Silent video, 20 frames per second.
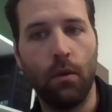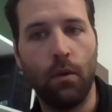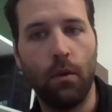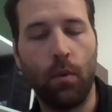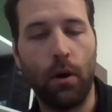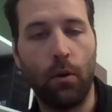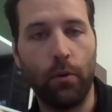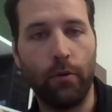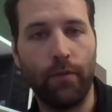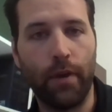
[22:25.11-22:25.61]

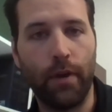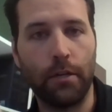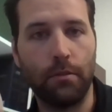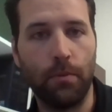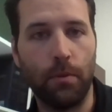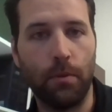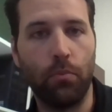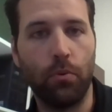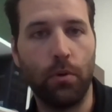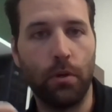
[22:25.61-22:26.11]
While we've
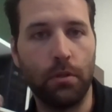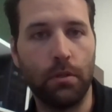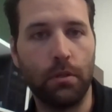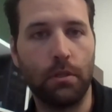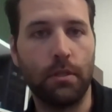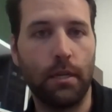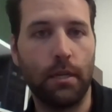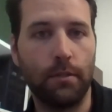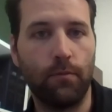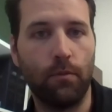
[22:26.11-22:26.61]
actually been pretty
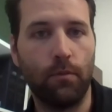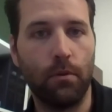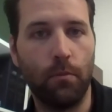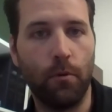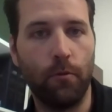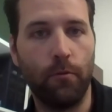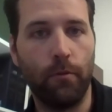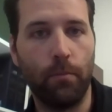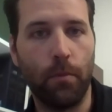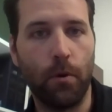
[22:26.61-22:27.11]
successful in
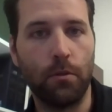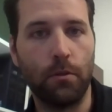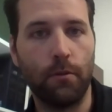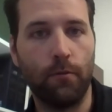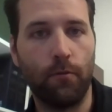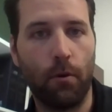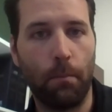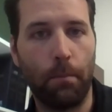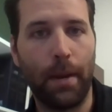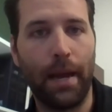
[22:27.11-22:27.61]
moving most
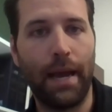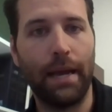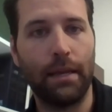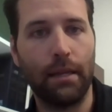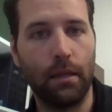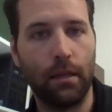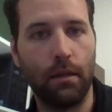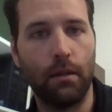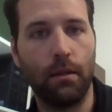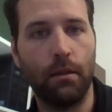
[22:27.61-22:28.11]
of our
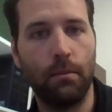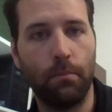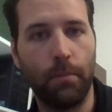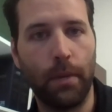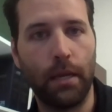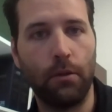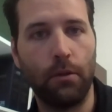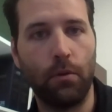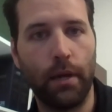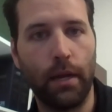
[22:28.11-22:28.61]
back-end
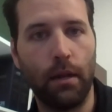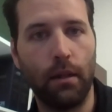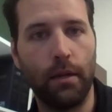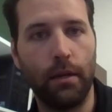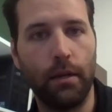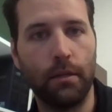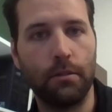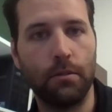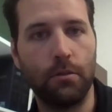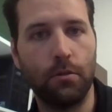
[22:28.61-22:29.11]
manual
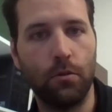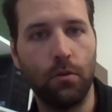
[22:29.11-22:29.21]
analytics